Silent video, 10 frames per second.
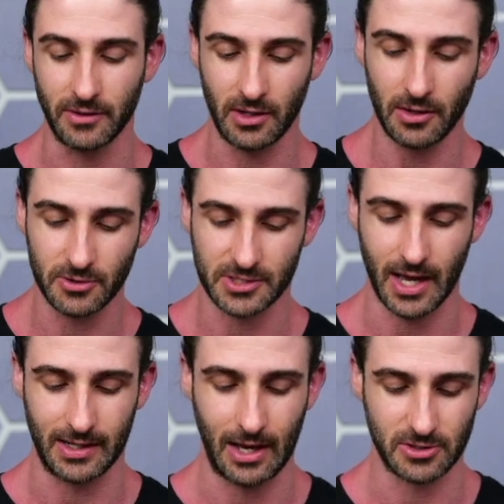on the other
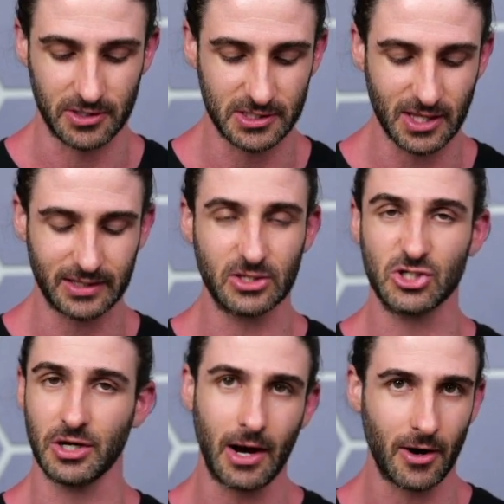side now, so this is like the
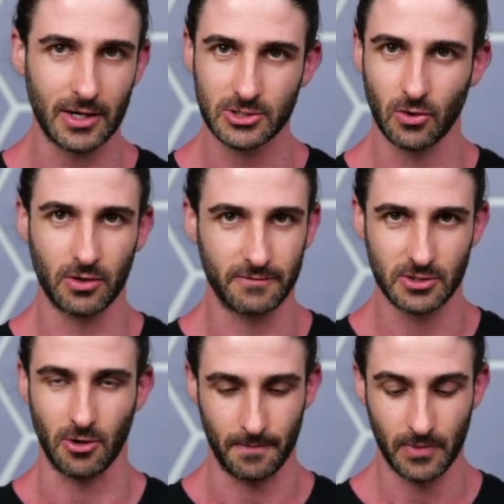generic sort of
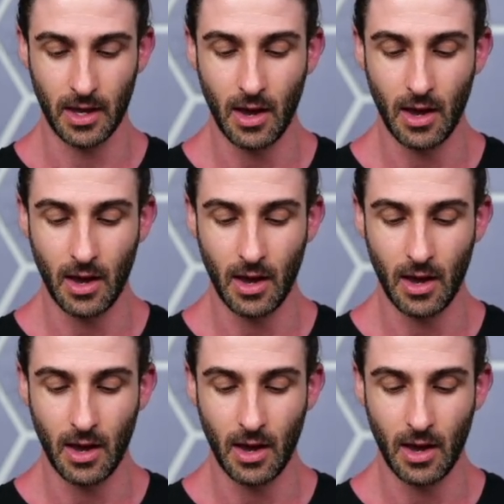term.